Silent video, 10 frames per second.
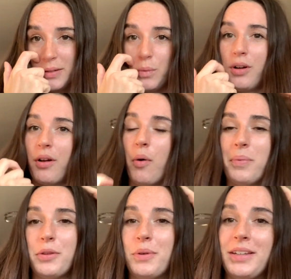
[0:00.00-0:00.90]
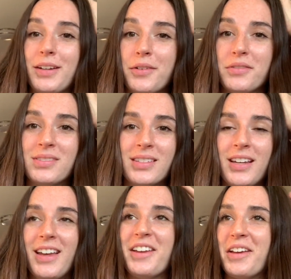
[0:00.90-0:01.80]
We'll open the windows
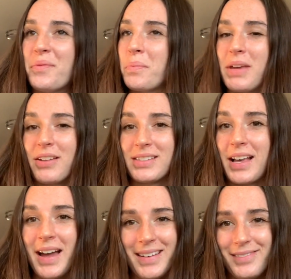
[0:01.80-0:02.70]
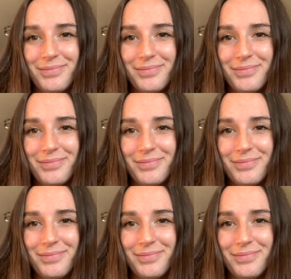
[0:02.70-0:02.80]
and we'll be outside.